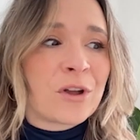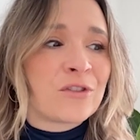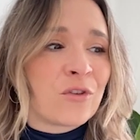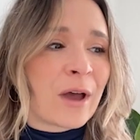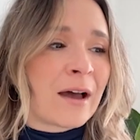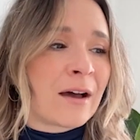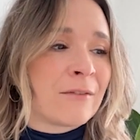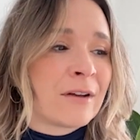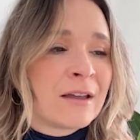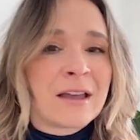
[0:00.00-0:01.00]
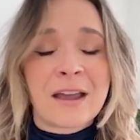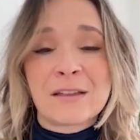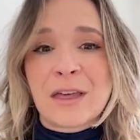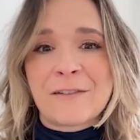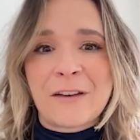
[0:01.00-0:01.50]
you have kind
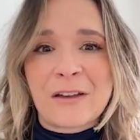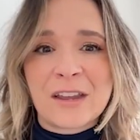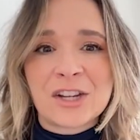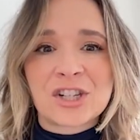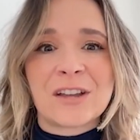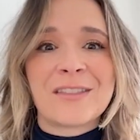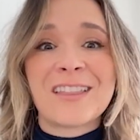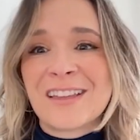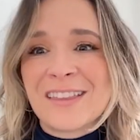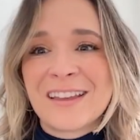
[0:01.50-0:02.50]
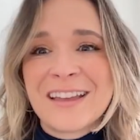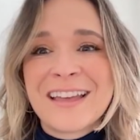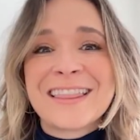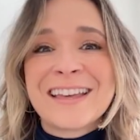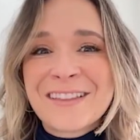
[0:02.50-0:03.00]
of that foundation, then
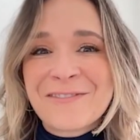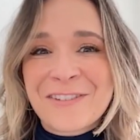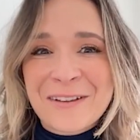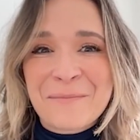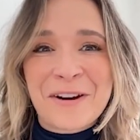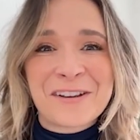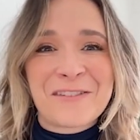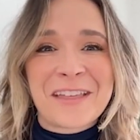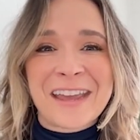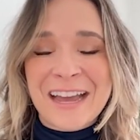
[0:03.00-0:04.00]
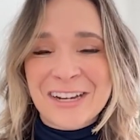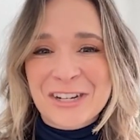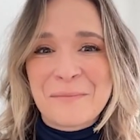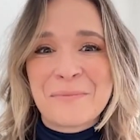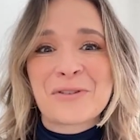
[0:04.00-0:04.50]
the fun part of like
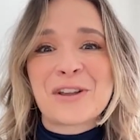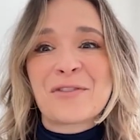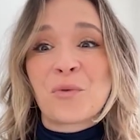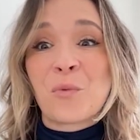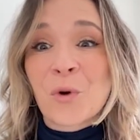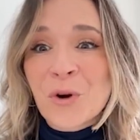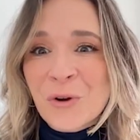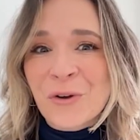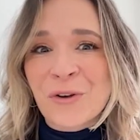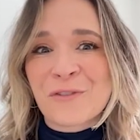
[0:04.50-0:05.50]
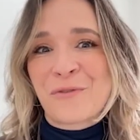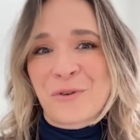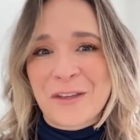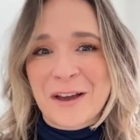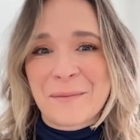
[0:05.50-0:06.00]
actually building the world for
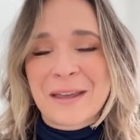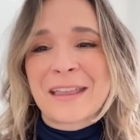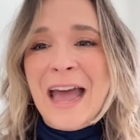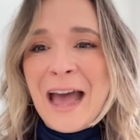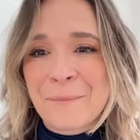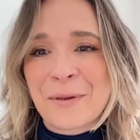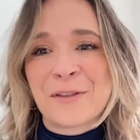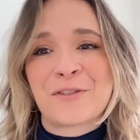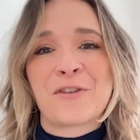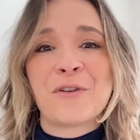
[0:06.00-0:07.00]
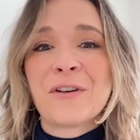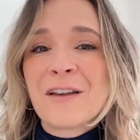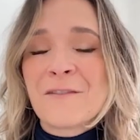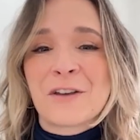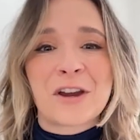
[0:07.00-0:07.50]
them can happen. So
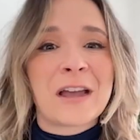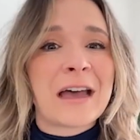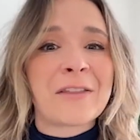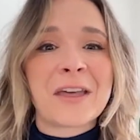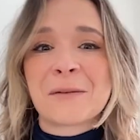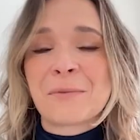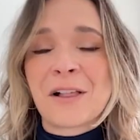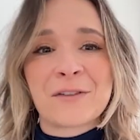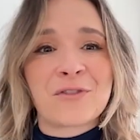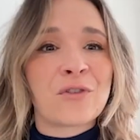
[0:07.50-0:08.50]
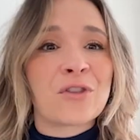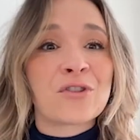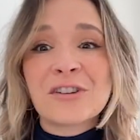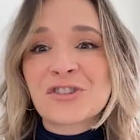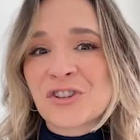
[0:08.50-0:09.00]
figuring out how that applies to their
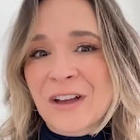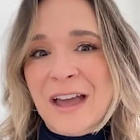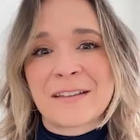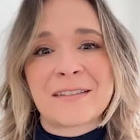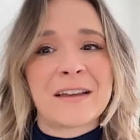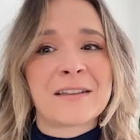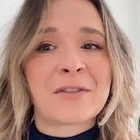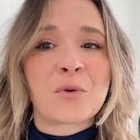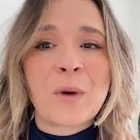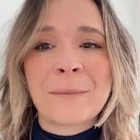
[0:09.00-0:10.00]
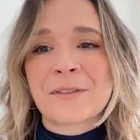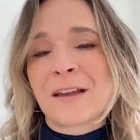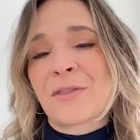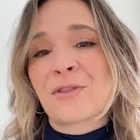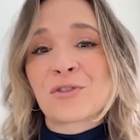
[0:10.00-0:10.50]
digital assets, their
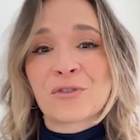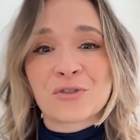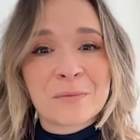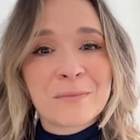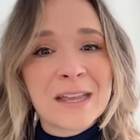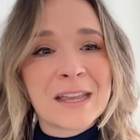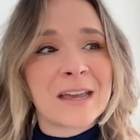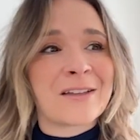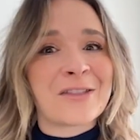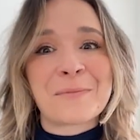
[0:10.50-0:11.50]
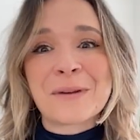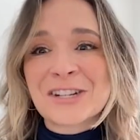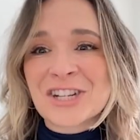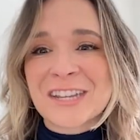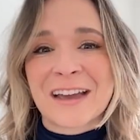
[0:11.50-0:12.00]
website, their social media, their
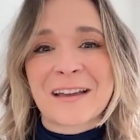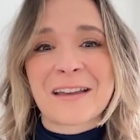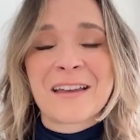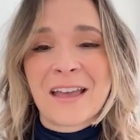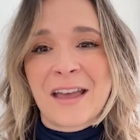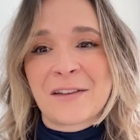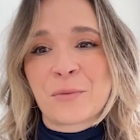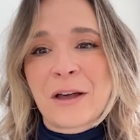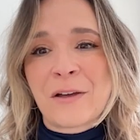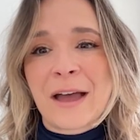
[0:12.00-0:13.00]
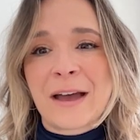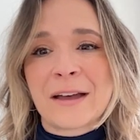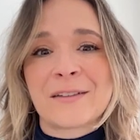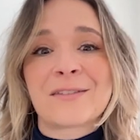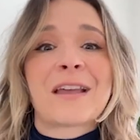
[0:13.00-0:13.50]
pitch deck, as well
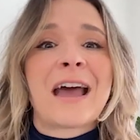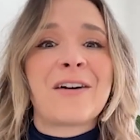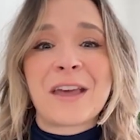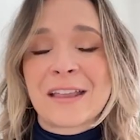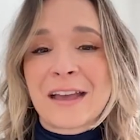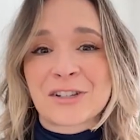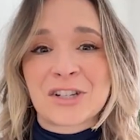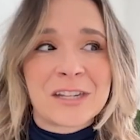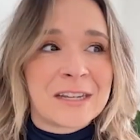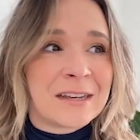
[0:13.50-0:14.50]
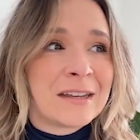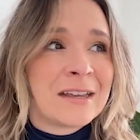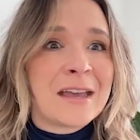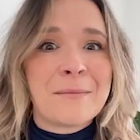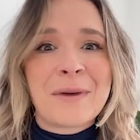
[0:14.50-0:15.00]
as how that actually
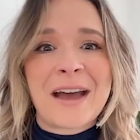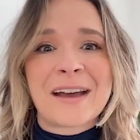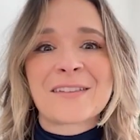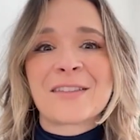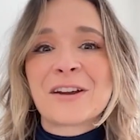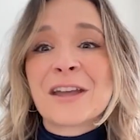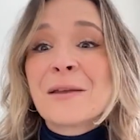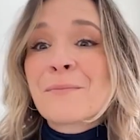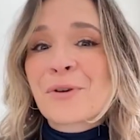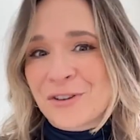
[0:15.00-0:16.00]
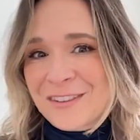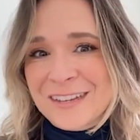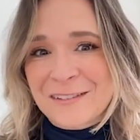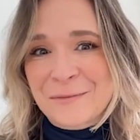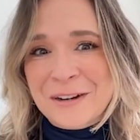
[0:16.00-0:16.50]
impacts their in-person
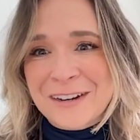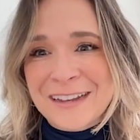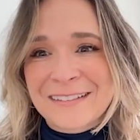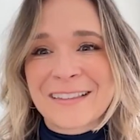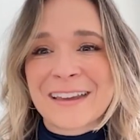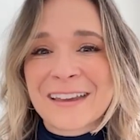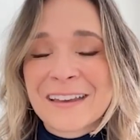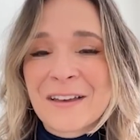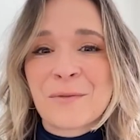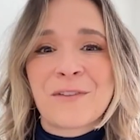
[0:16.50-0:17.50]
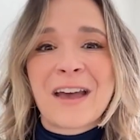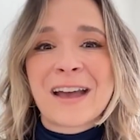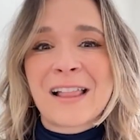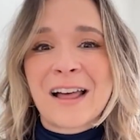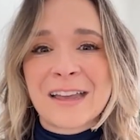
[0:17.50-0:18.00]
experience. Like we've had
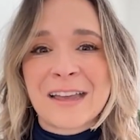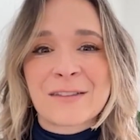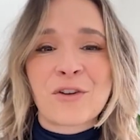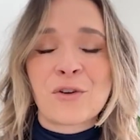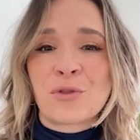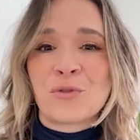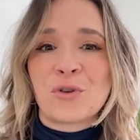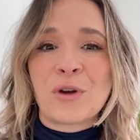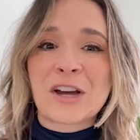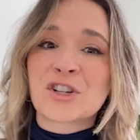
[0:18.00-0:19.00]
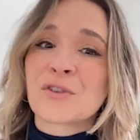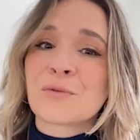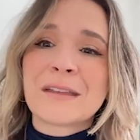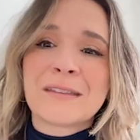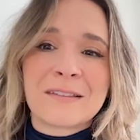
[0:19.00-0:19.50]
clients go through actually
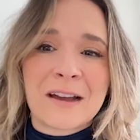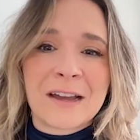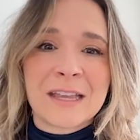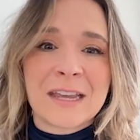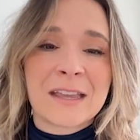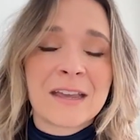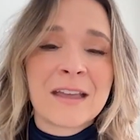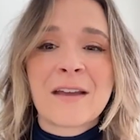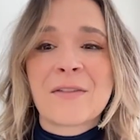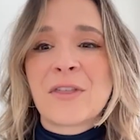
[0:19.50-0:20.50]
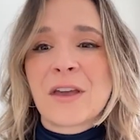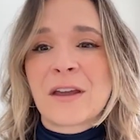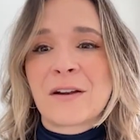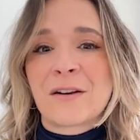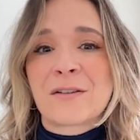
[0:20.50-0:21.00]
redesigning
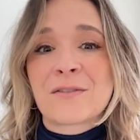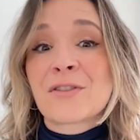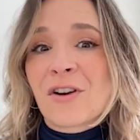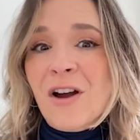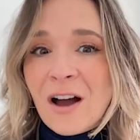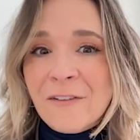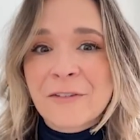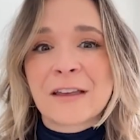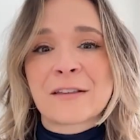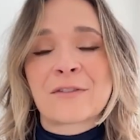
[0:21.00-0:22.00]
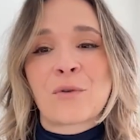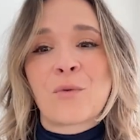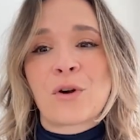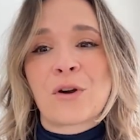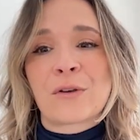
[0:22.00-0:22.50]
their office
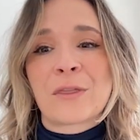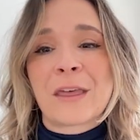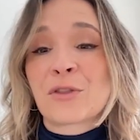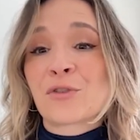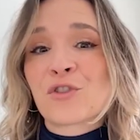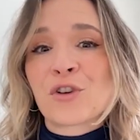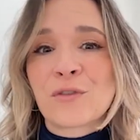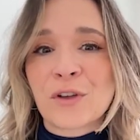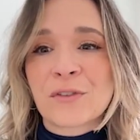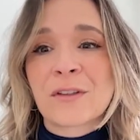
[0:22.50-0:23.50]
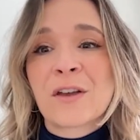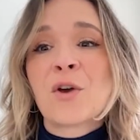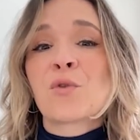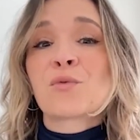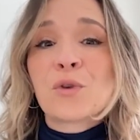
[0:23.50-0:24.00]
or like their service
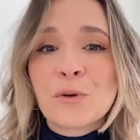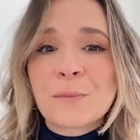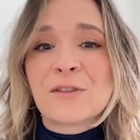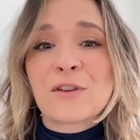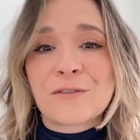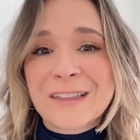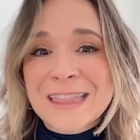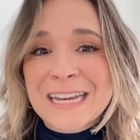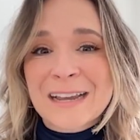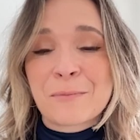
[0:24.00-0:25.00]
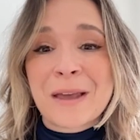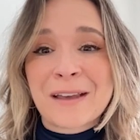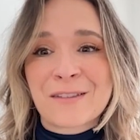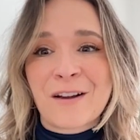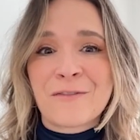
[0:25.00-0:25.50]
rooms and different things
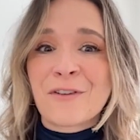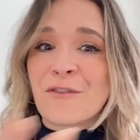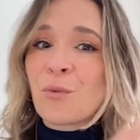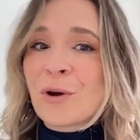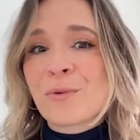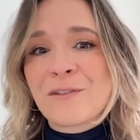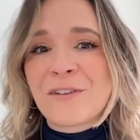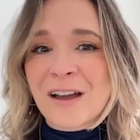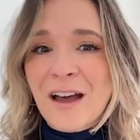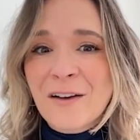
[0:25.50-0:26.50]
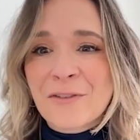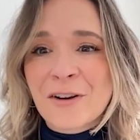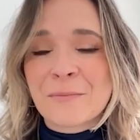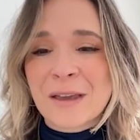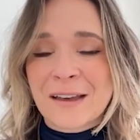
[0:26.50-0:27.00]
based off of what we've
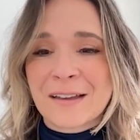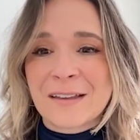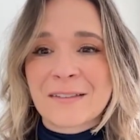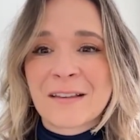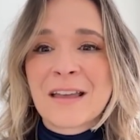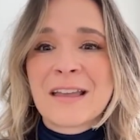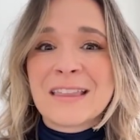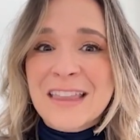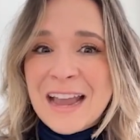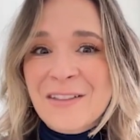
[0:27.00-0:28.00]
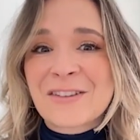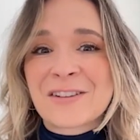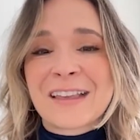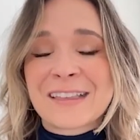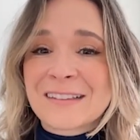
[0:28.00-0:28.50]
uncovered, because now there's
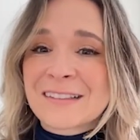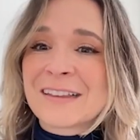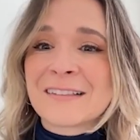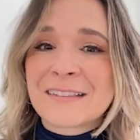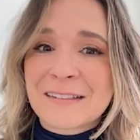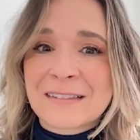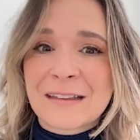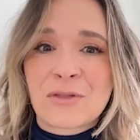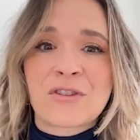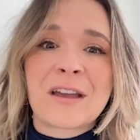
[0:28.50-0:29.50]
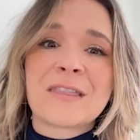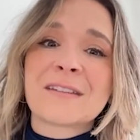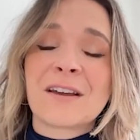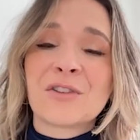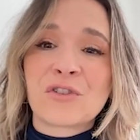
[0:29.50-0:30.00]
like this consistent thread,
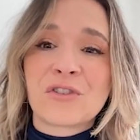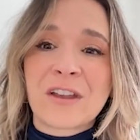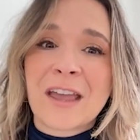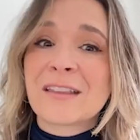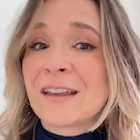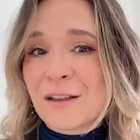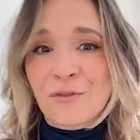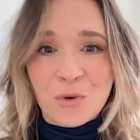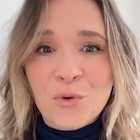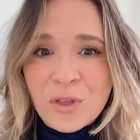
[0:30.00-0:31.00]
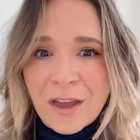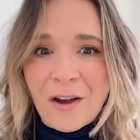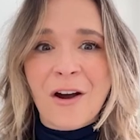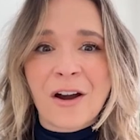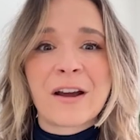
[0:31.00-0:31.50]
this understanding of who they
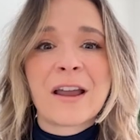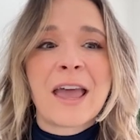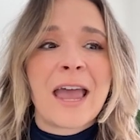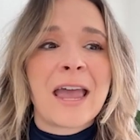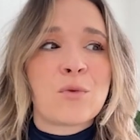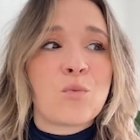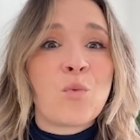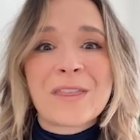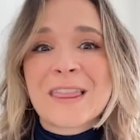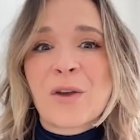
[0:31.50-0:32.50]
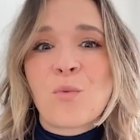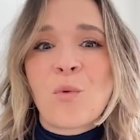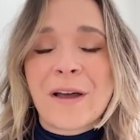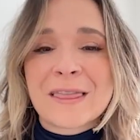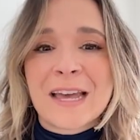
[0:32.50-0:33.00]
are and what they
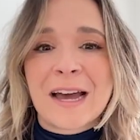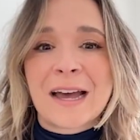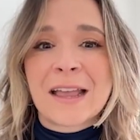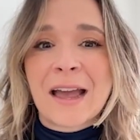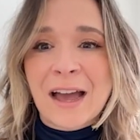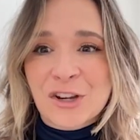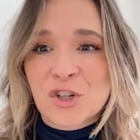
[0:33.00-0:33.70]
want that actual